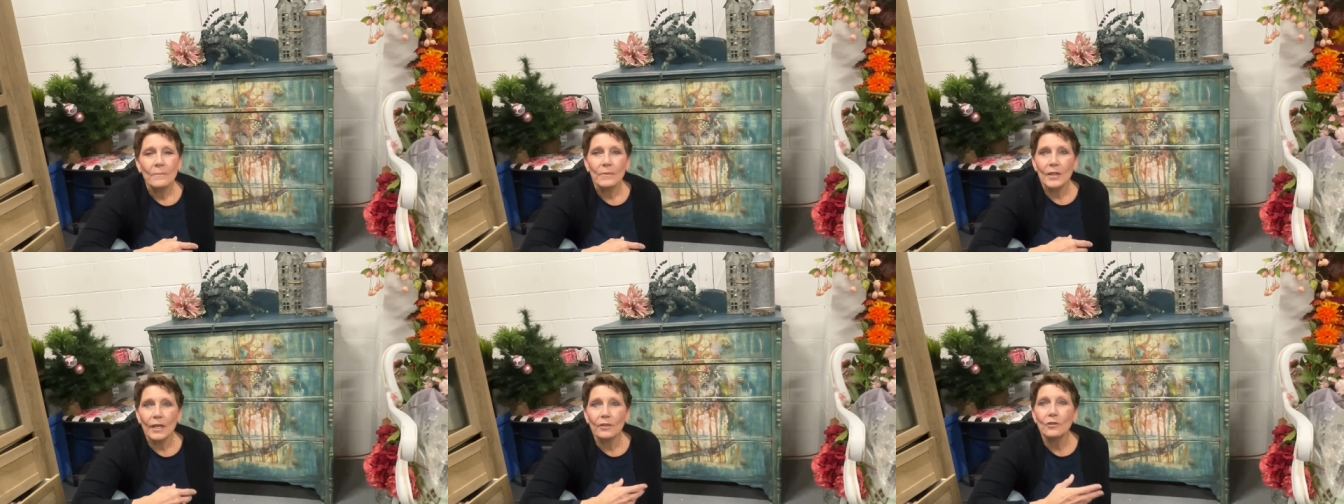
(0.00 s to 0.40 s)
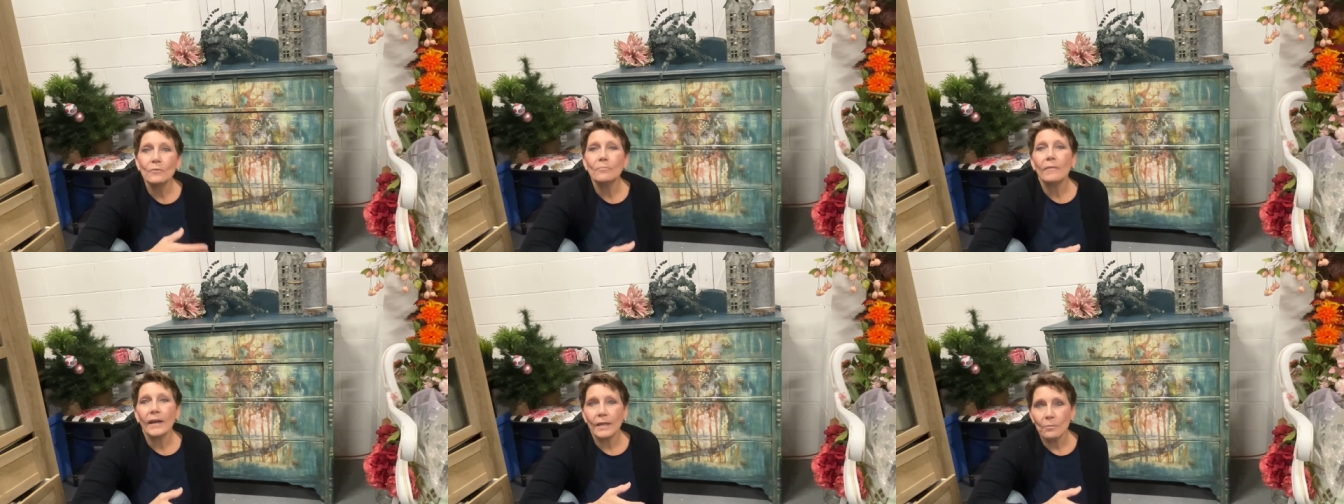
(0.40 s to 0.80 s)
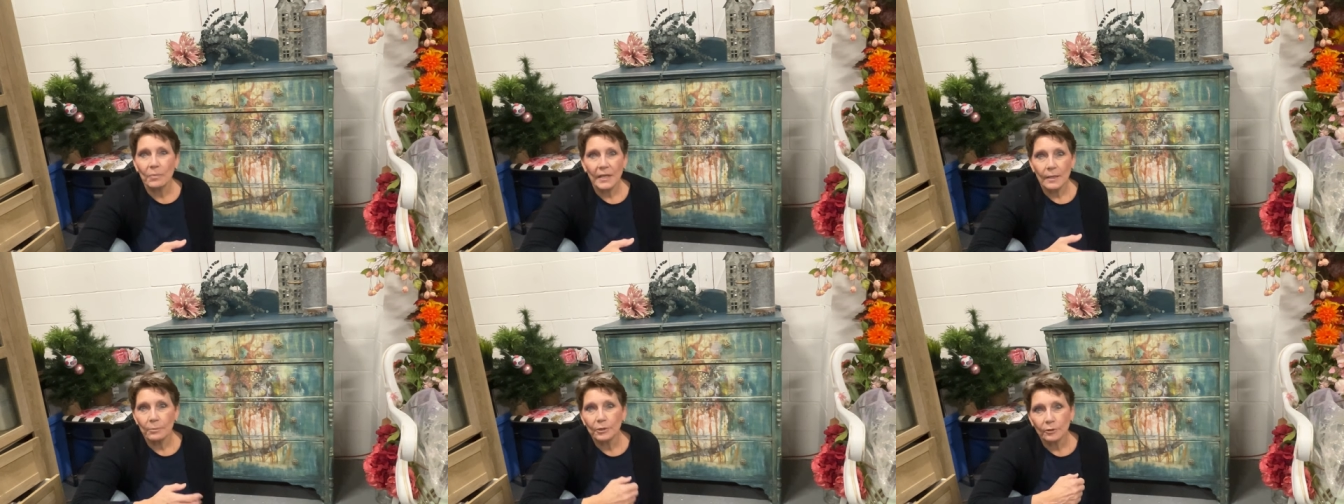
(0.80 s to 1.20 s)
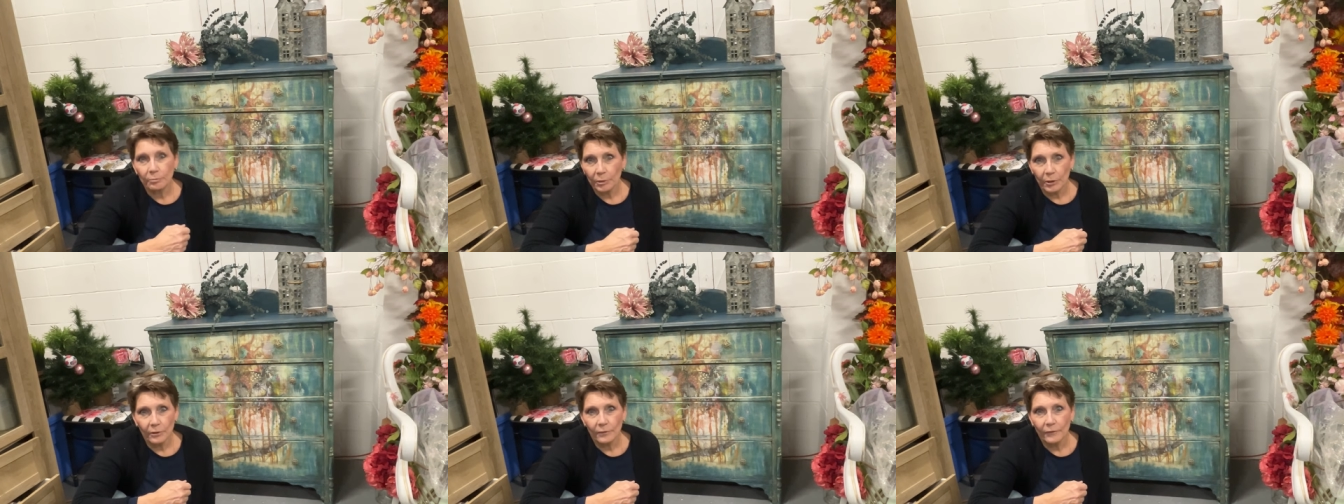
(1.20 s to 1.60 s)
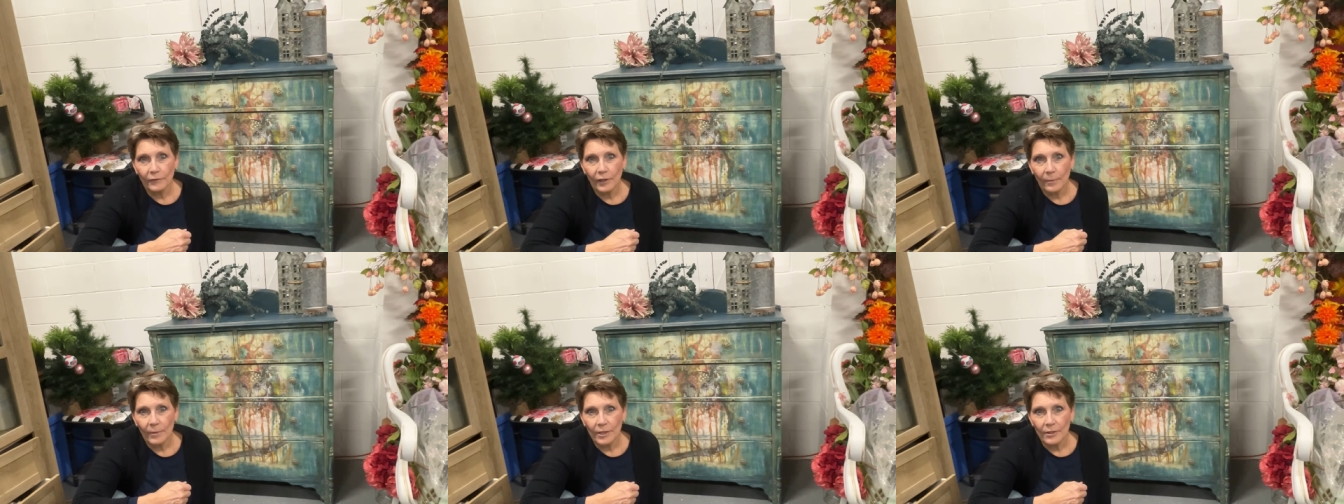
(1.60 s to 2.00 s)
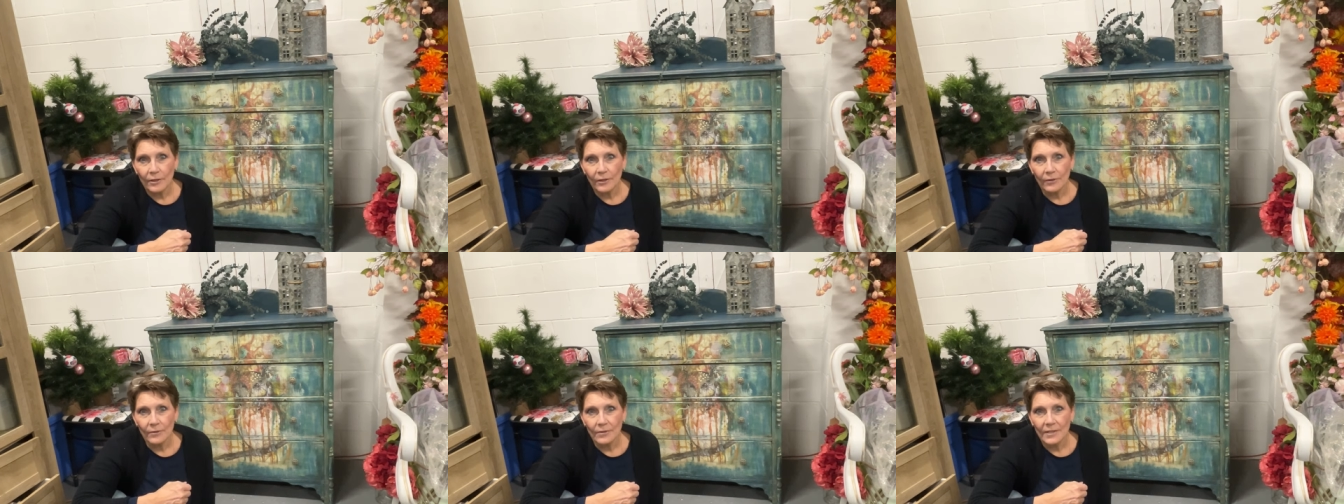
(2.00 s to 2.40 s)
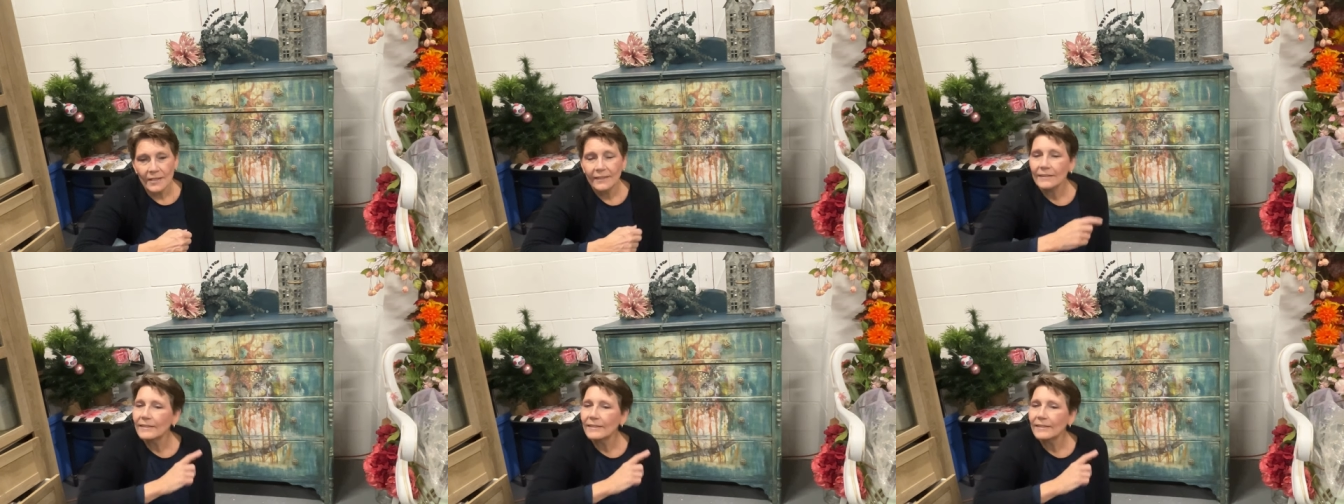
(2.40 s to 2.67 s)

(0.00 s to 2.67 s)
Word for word: that you might be able to pull from and use.